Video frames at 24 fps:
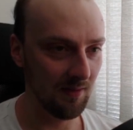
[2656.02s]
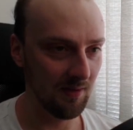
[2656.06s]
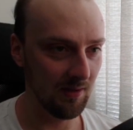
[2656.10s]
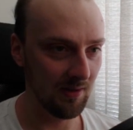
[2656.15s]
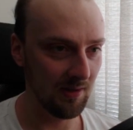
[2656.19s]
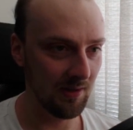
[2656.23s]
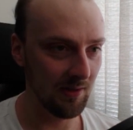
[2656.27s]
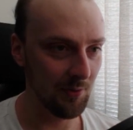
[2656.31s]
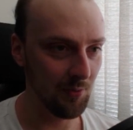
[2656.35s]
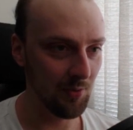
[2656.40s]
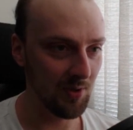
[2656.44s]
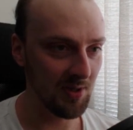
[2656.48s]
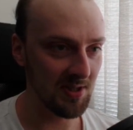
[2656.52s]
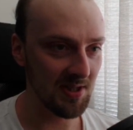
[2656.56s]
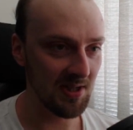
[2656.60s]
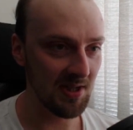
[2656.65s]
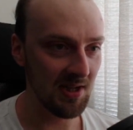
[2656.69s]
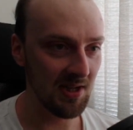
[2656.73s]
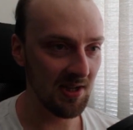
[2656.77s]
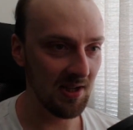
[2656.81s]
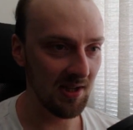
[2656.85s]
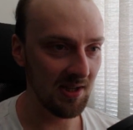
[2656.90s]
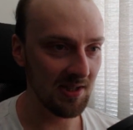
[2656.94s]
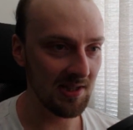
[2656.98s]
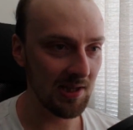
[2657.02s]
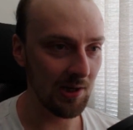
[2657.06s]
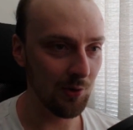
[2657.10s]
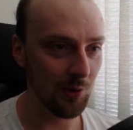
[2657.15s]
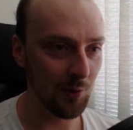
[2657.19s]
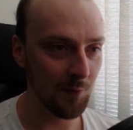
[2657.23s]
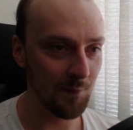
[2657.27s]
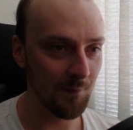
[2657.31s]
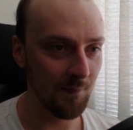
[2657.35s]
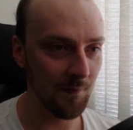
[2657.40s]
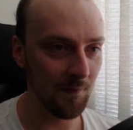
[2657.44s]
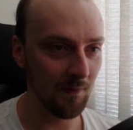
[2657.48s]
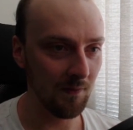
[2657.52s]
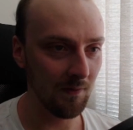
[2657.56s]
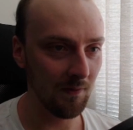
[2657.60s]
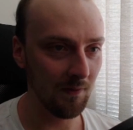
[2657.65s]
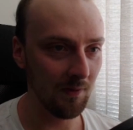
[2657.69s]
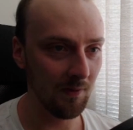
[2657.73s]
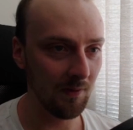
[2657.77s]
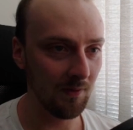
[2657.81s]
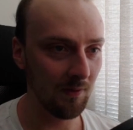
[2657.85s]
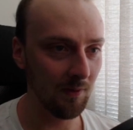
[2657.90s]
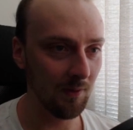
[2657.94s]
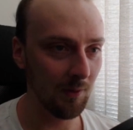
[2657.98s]
And you can see it's a
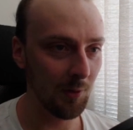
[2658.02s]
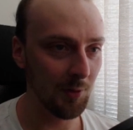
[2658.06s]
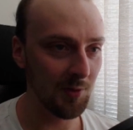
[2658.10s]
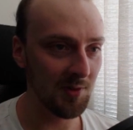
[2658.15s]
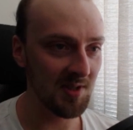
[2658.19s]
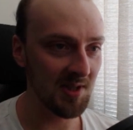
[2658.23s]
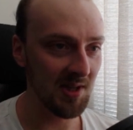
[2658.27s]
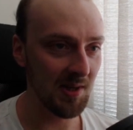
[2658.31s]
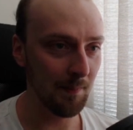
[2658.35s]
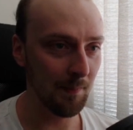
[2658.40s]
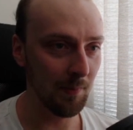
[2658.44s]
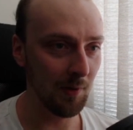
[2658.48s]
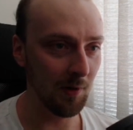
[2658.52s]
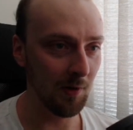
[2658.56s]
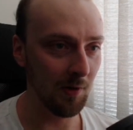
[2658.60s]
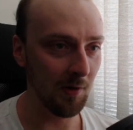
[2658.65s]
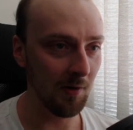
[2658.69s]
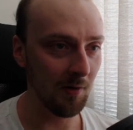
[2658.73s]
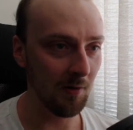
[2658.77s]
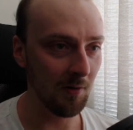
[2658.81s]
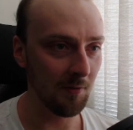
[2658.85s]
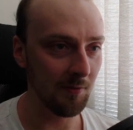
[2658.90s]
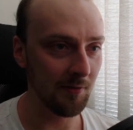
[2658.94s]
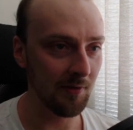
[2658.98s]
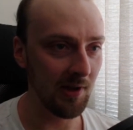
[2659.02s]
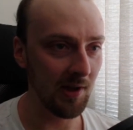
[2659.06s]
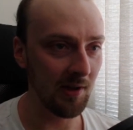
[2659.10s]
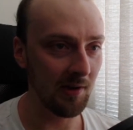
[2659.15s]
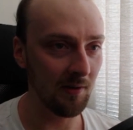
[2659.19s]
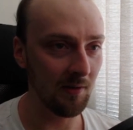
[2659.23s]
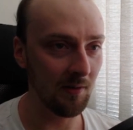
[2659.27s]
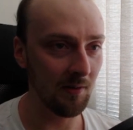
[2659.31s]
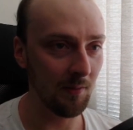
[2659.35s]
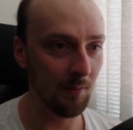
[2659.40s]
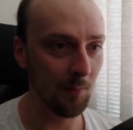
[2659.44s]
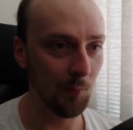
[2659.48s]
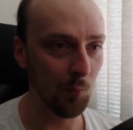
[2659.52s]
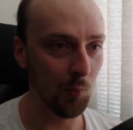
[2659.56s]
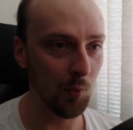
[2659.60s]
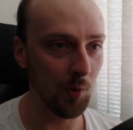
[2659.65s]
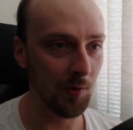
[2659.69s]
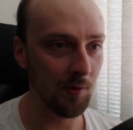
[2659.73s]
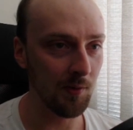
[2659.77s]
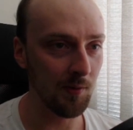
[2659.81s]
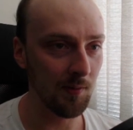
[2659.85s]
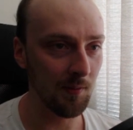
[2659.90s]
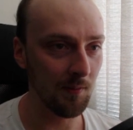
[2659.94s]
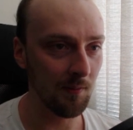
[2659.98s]
lot simpler than
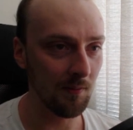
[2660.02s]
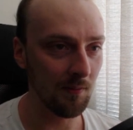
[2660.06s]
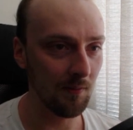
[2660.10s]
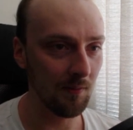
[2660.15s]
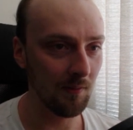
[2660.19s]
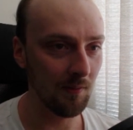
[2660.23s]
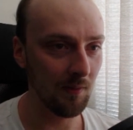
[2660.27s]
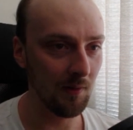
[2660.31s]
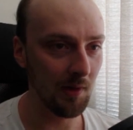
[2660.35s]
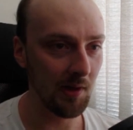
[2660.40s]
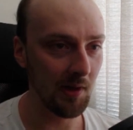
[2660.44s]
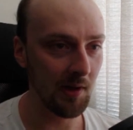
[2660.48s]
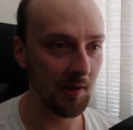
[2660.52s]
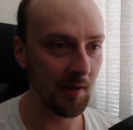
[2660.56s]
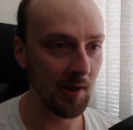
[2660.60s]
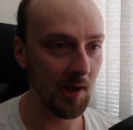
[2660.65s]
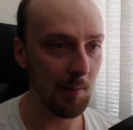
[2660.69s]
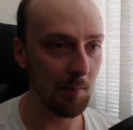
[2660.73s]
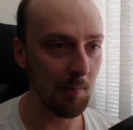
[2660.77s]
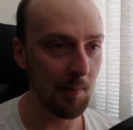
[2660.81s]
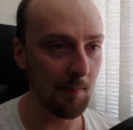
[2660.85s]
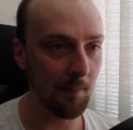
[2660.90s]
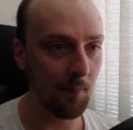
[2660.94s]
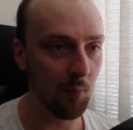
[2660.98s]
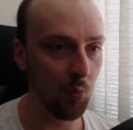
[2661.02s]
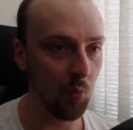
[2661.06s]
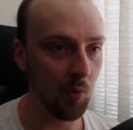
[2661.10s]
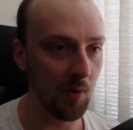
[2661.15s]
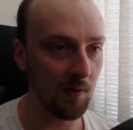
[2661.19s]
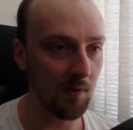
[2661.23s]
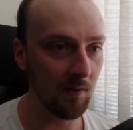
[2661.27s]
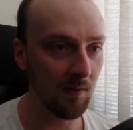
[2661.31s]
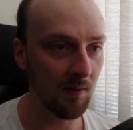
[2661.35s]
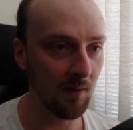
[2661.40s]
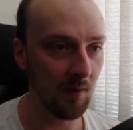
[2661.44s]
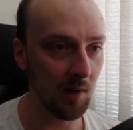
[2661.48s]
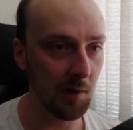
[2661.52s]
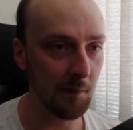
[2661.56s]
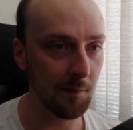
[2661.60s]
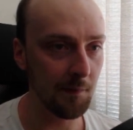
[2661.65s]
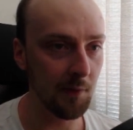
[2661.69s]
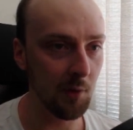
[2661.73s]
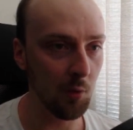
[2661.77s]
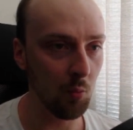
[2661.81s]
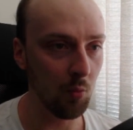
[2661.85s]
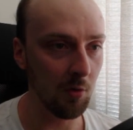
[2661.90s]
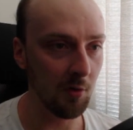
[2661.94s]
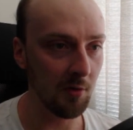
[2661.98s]
what I came up with
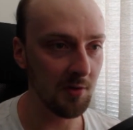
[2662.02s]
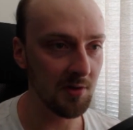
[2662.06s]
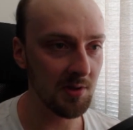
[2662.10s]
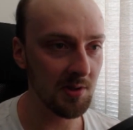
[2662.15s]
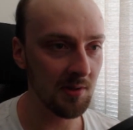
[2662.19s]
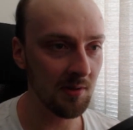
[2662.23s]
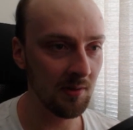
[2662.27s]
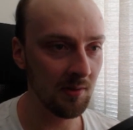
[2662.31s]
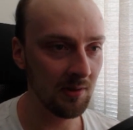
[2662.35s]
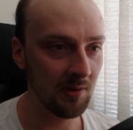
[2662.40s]
afterwards.